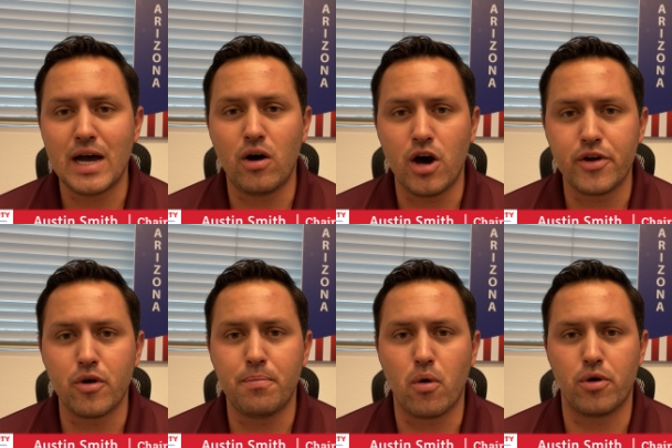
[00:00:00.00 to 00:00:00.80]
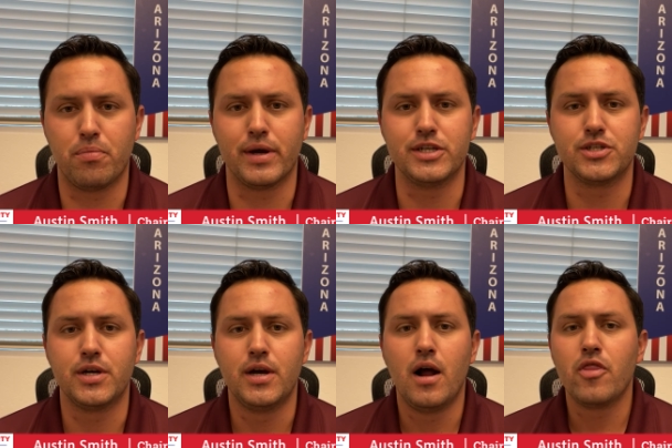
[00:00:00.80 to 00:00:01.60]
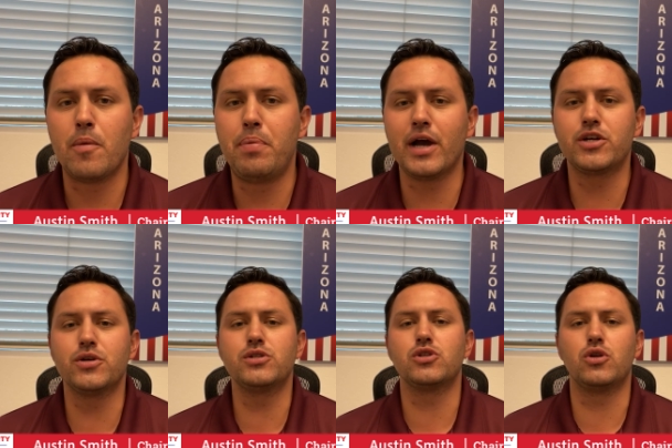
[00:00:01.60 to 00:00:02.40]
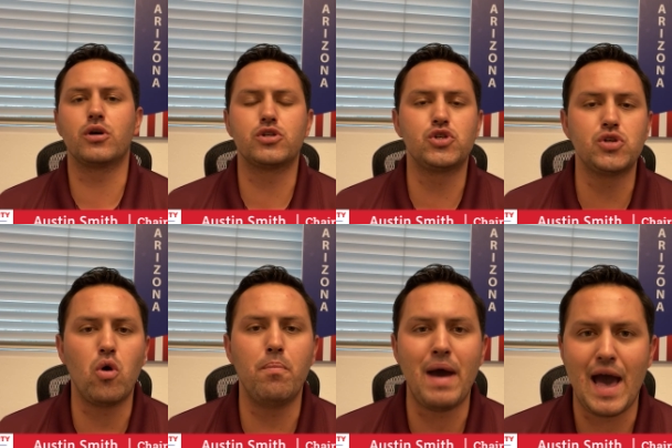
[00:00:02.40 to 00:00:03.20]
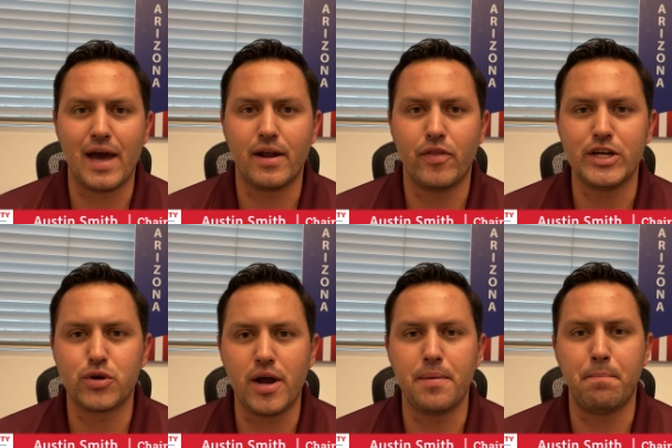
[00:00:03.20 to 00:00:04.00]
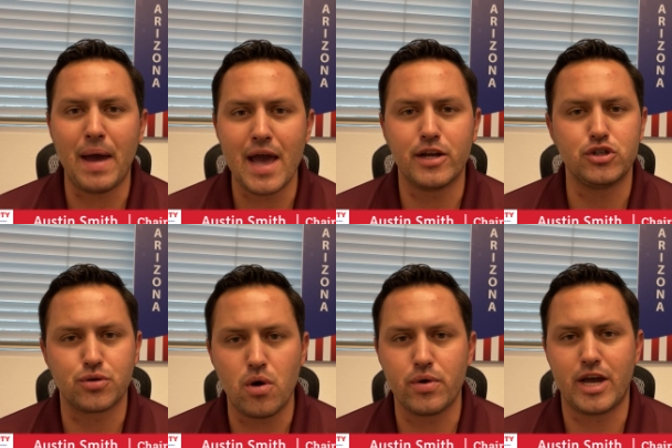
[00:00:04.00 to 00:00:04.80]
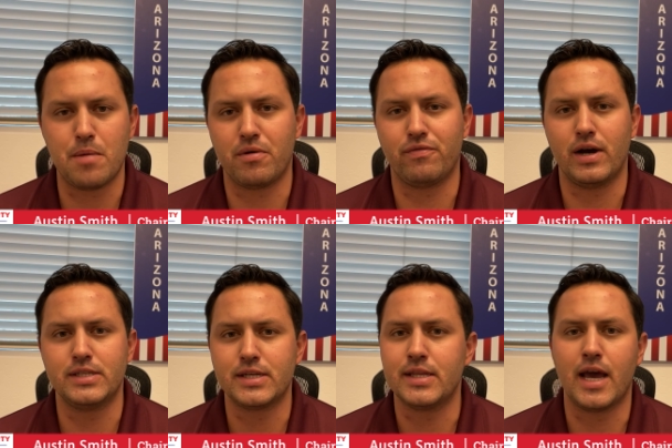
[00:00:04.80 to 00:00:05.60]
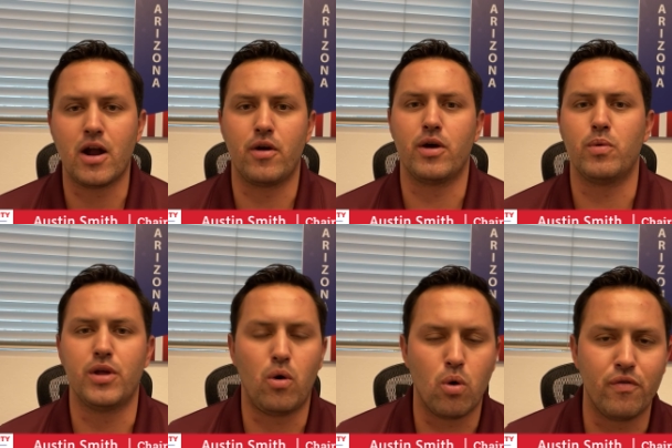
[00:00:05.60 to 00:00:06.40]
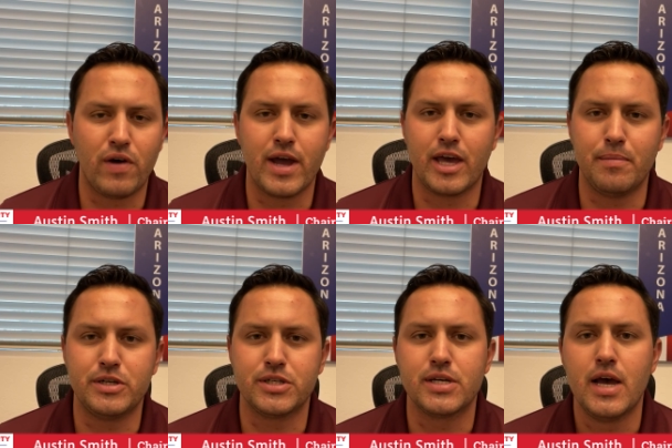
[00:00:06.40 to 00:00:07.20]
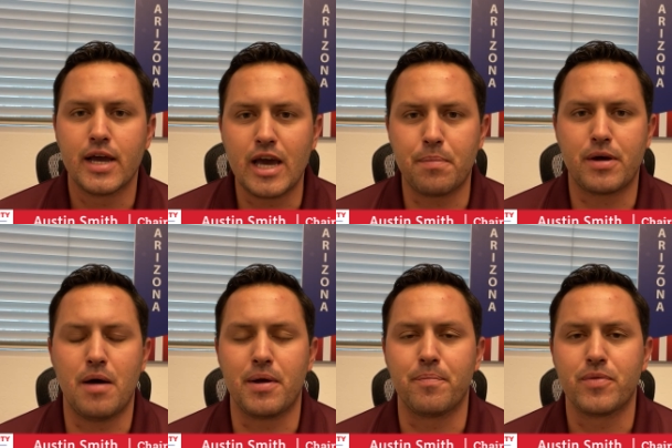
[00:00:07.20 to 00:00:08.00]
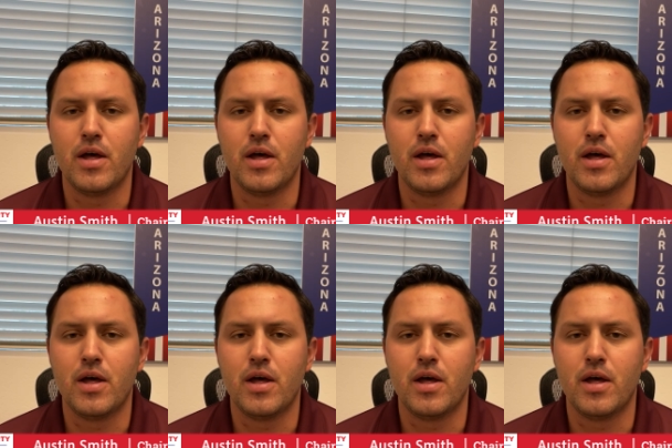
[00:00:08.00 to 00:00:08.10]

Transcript: out under a border bridge. The pictures looked so bad, they tried to ban drone camera flights in the area when the horrifying images kept coming.